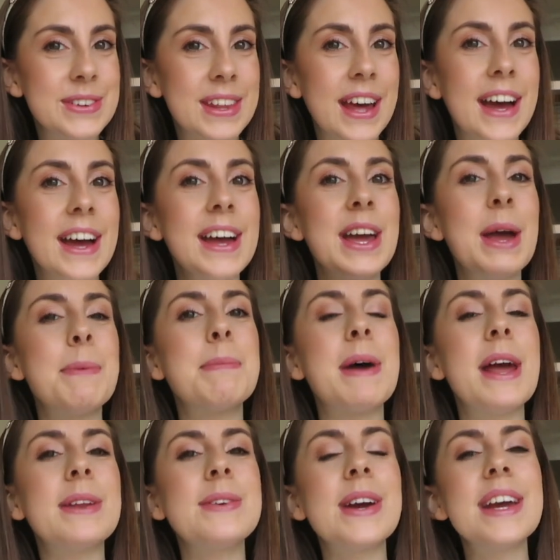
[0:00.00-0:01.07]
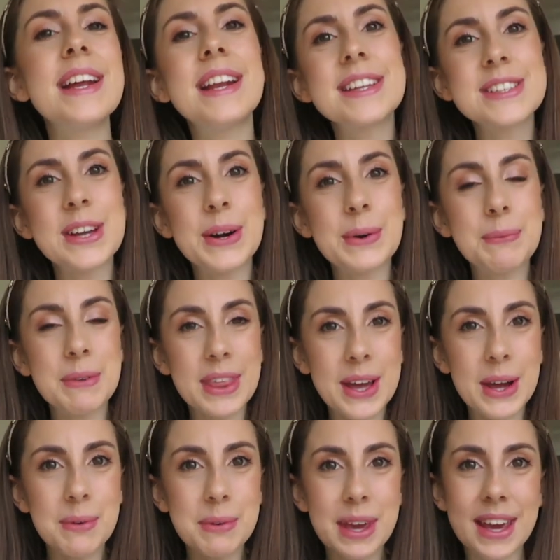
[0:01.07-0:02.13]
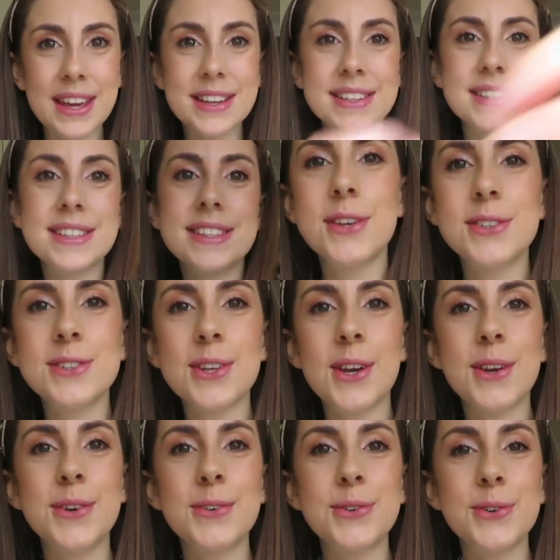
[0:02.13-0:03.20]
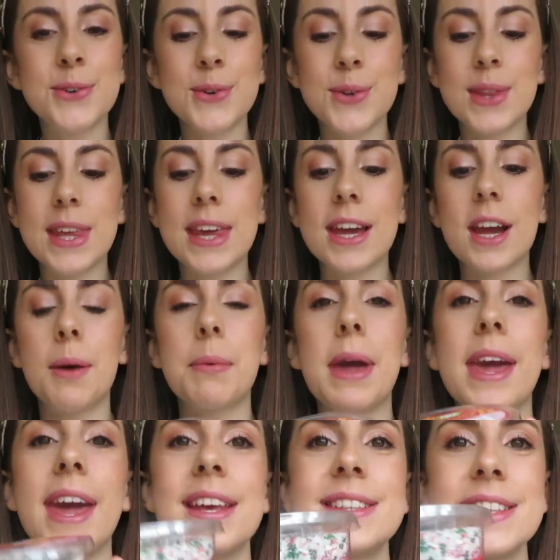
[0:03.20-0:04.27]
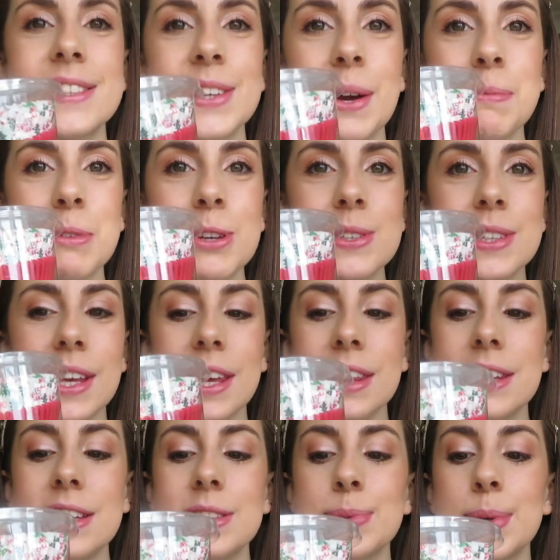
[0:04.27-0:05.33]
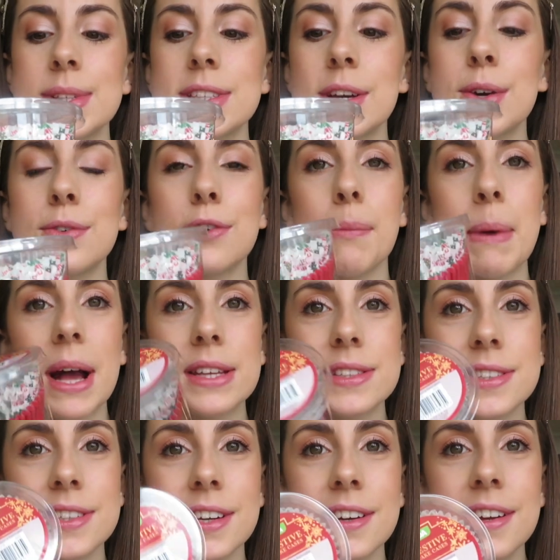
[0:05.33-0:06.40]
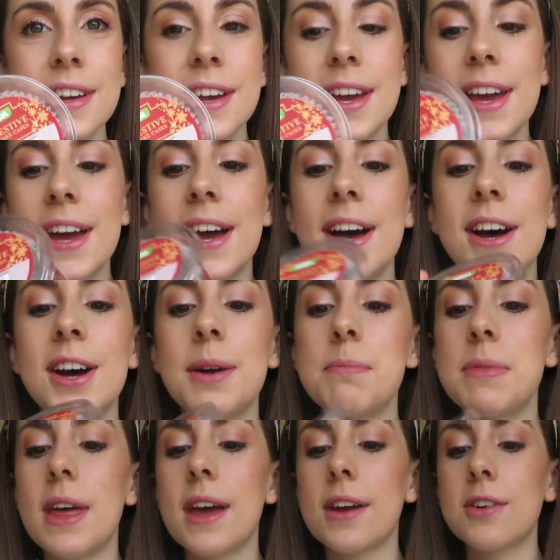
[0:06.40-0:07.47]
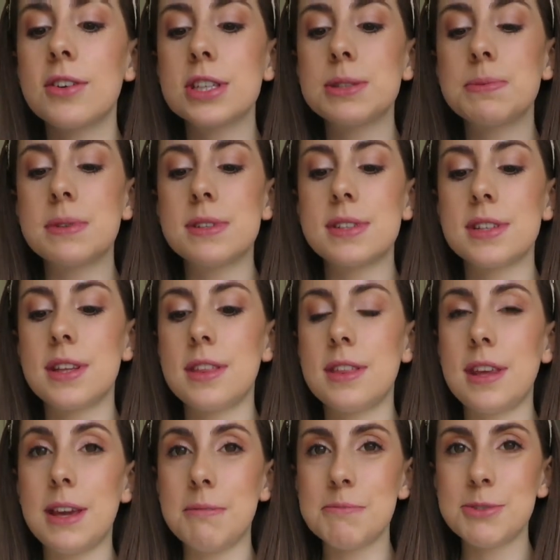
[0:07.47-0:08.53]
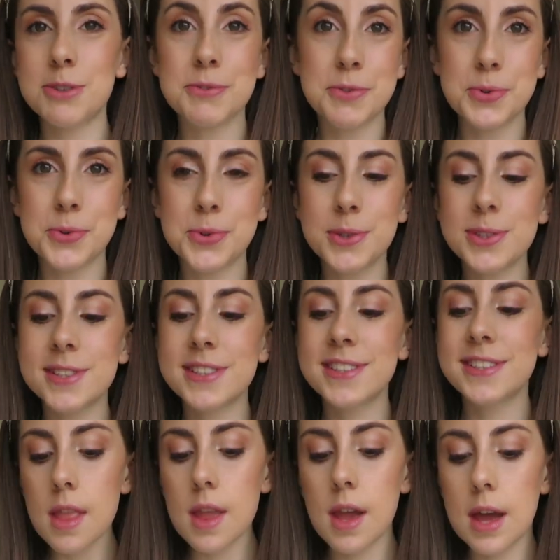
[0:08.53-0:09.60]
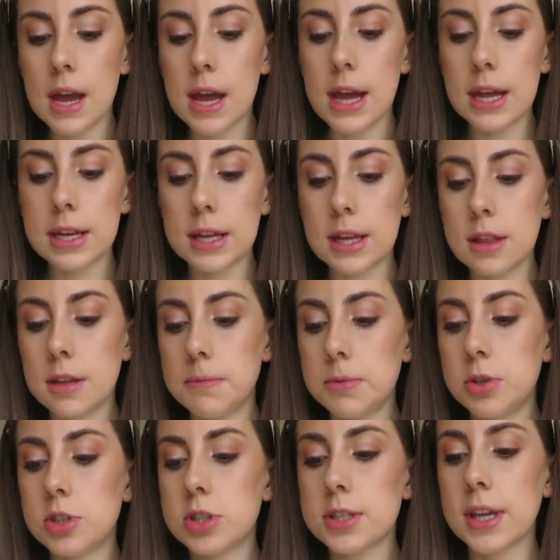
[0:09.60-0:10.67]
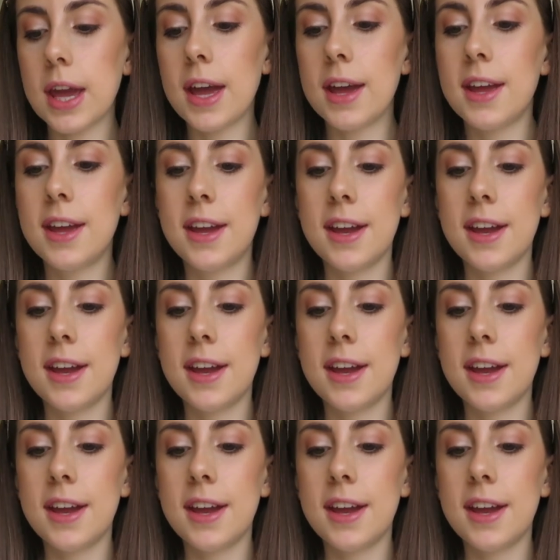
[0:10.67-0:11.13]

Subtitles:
for that. But anyway, let's get on with the cupcakes. So for the cupcake cases, I'm using these ones I got from Asda. They're Christmas themed, of course, and in them you just get